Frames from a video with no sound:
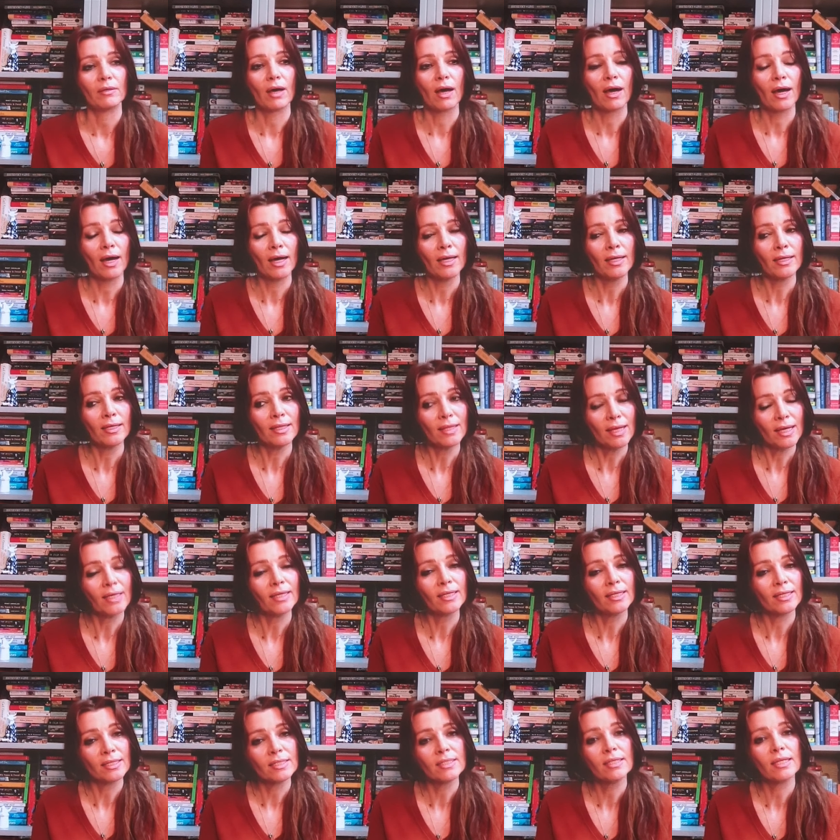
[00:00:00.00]
I
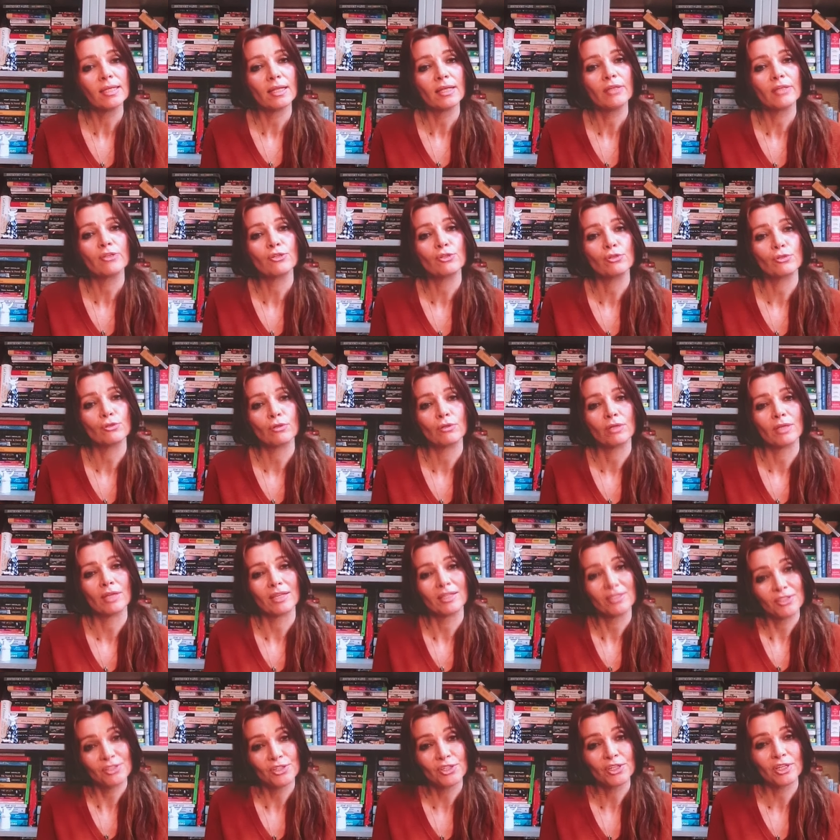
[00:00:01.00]
like intellectual
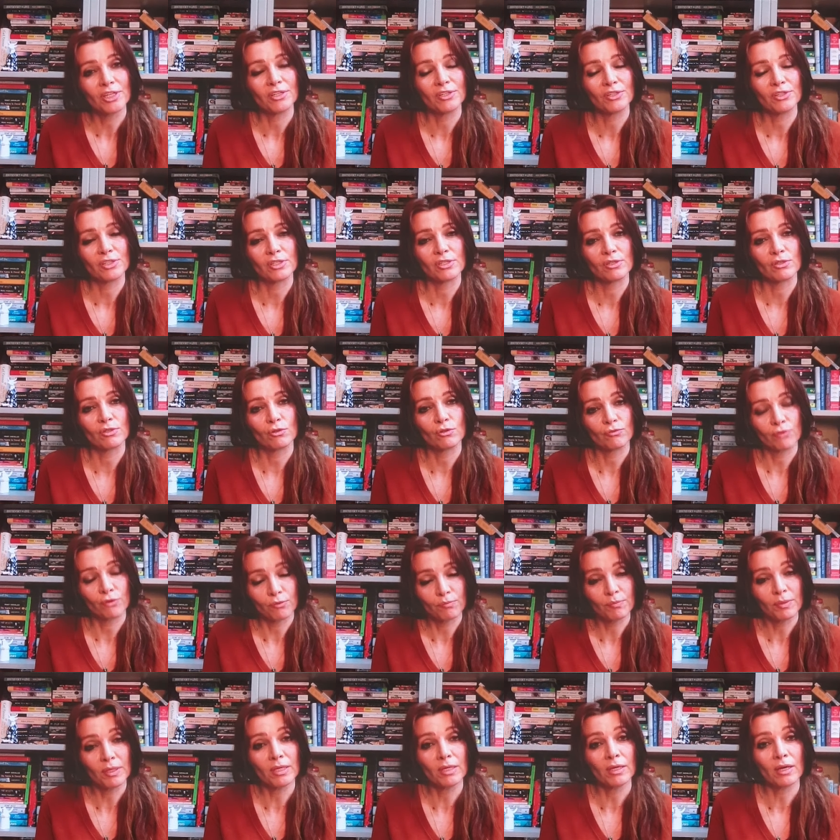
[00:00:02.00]
exchanges. For
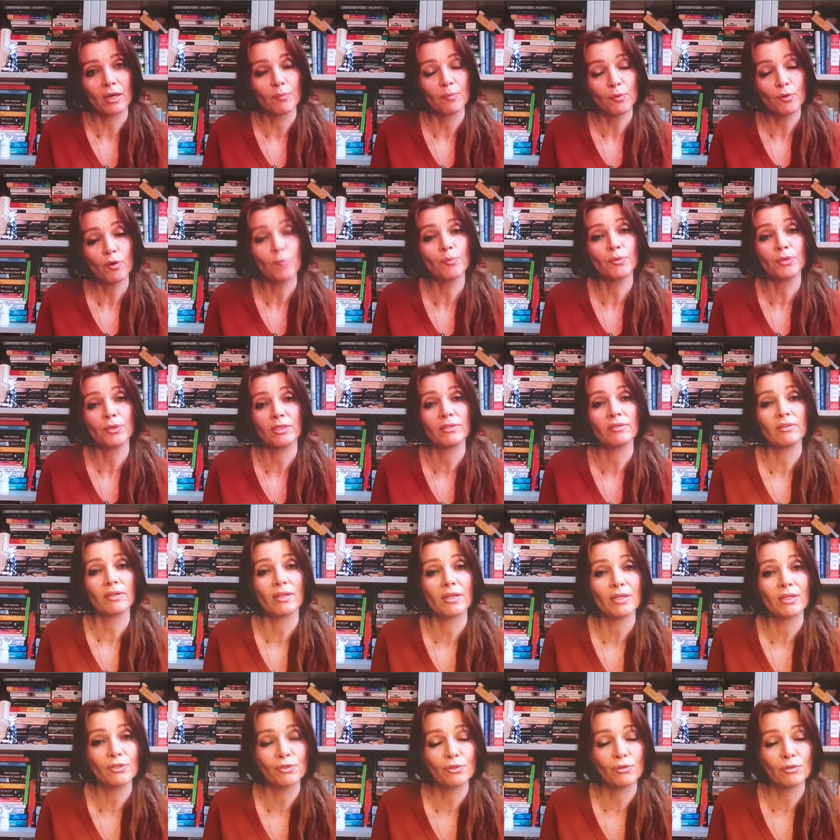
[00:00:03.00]
me, a proper
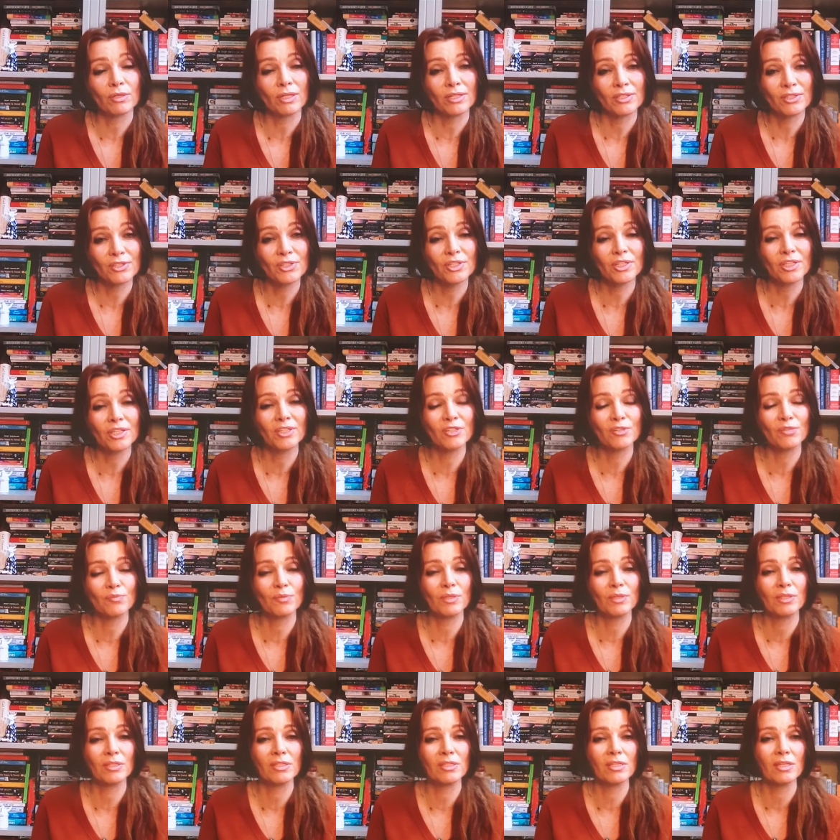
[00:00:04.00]
intellectual exchange
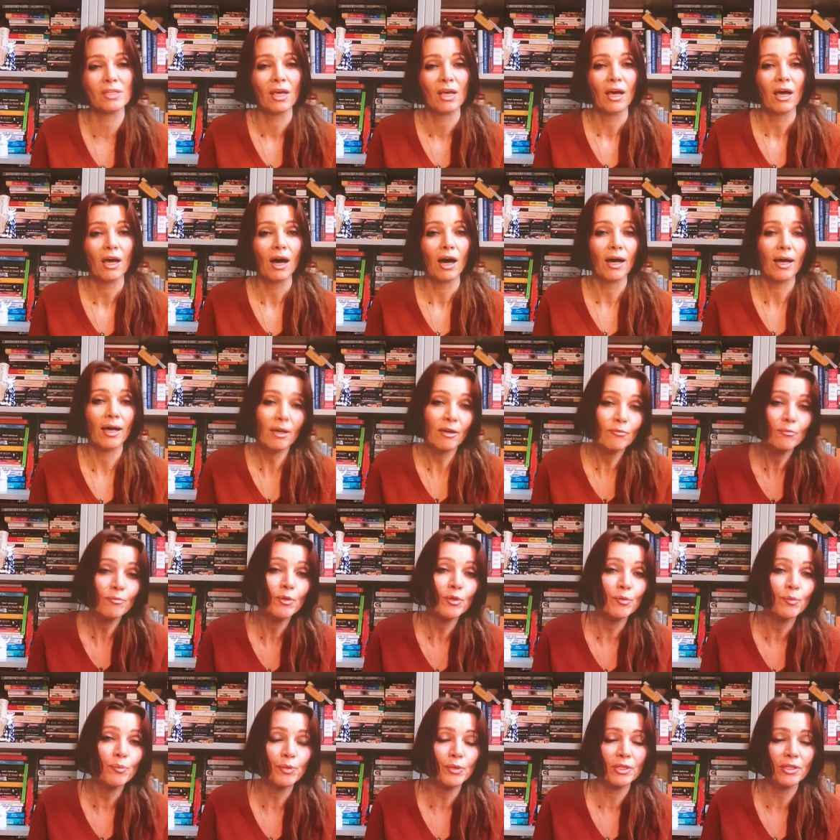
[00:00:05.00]
means I have
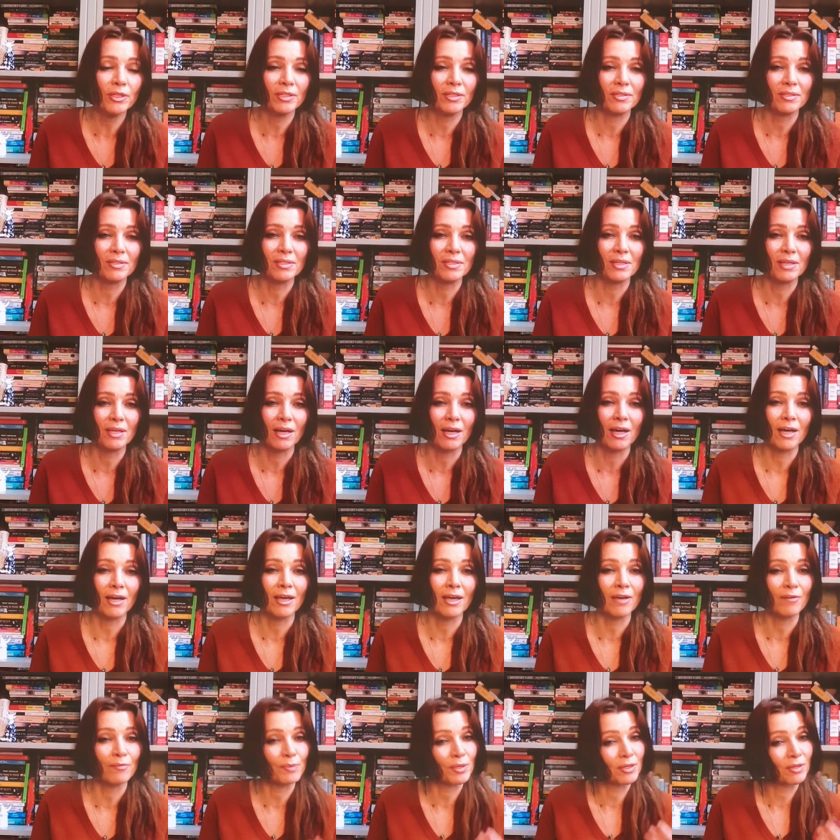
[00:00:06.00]
my opinions. I
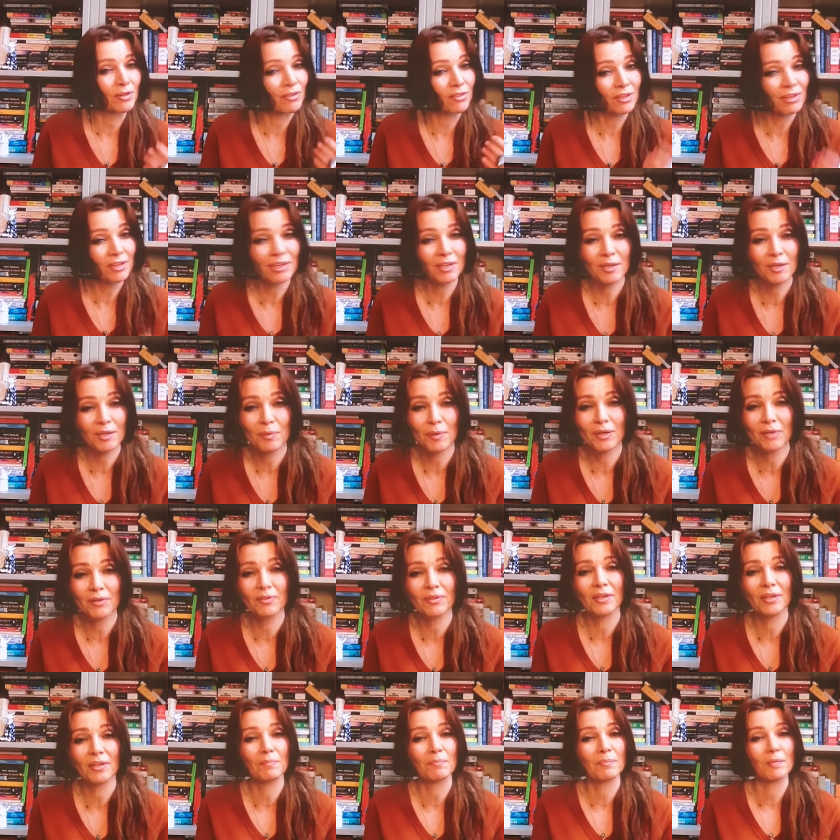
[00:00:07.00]
have been thinking
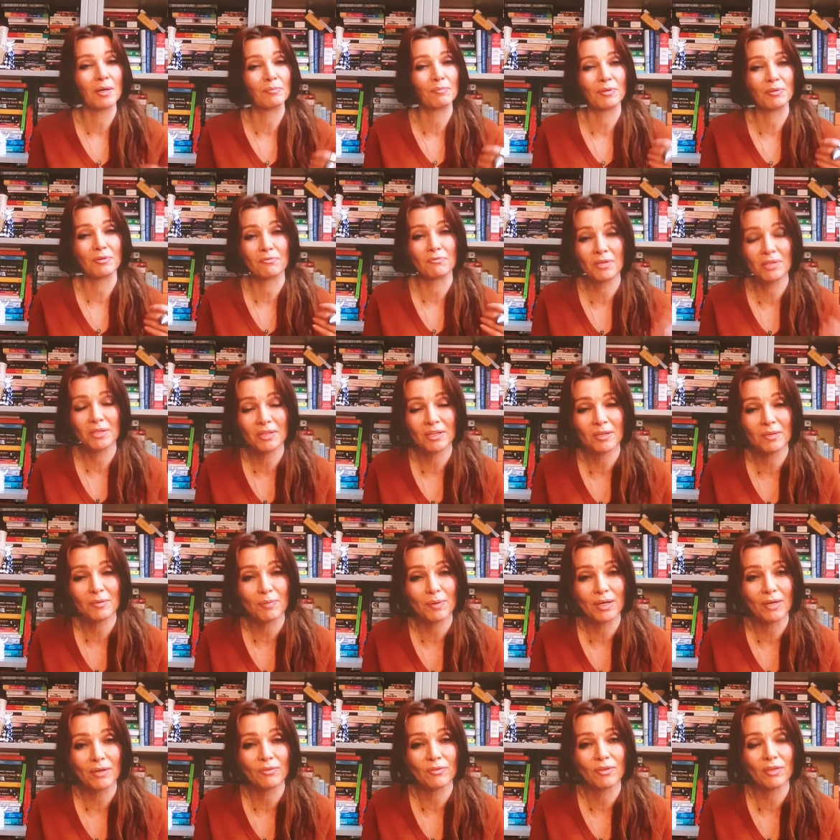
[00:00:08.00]
about them, I've been reading
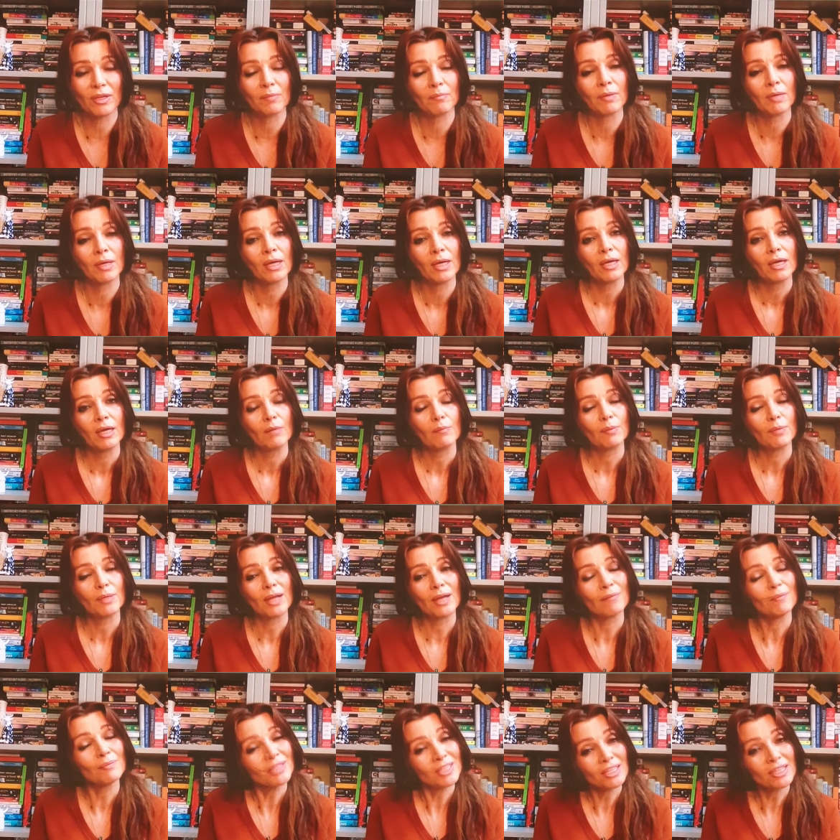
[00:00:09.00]
about them, but
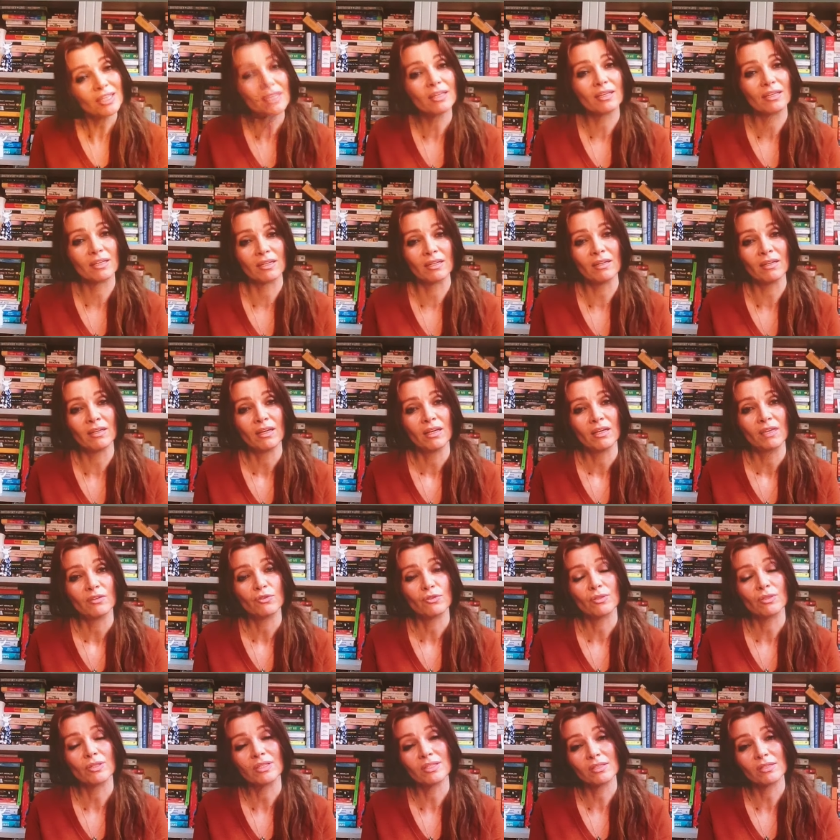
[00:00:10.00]
I'm here
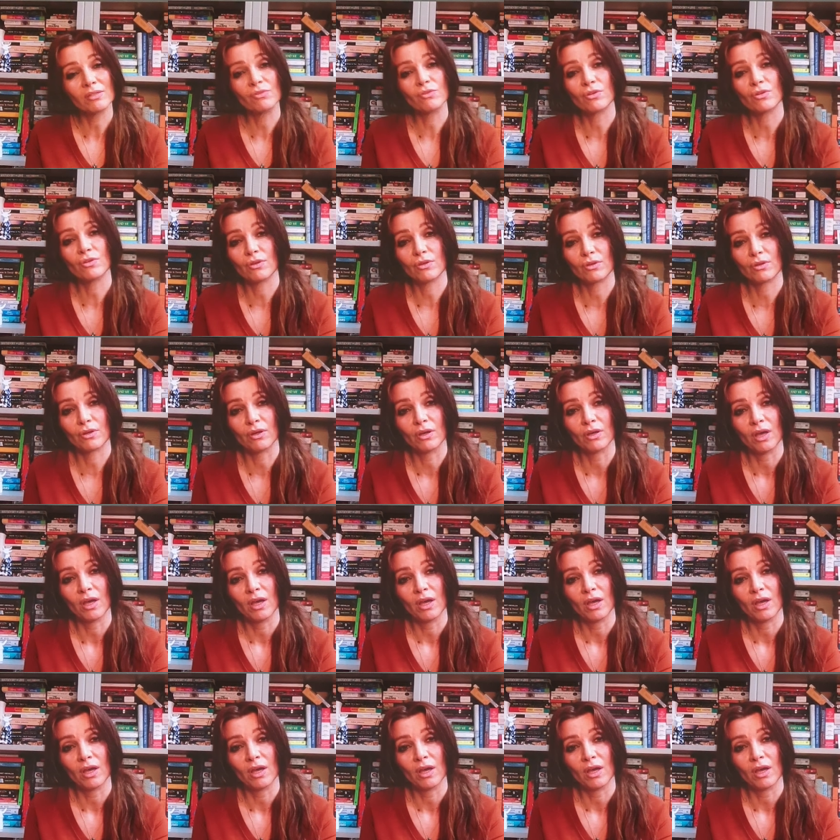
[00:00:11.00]
to listen to you.